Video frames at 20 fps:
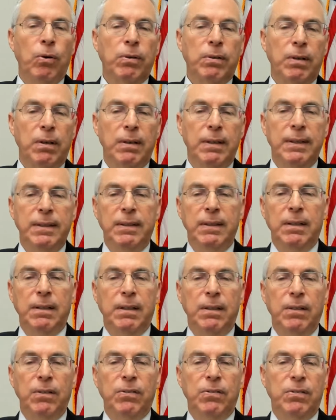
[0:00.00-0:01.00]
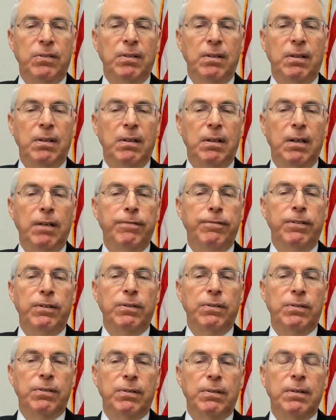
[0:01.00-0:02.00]
longer leading these
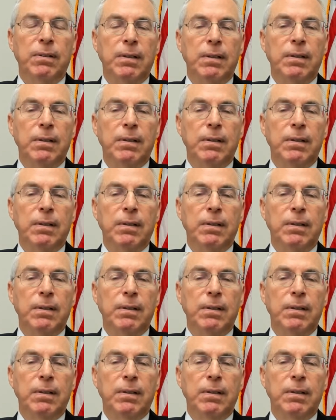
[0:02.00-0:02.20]
efforts.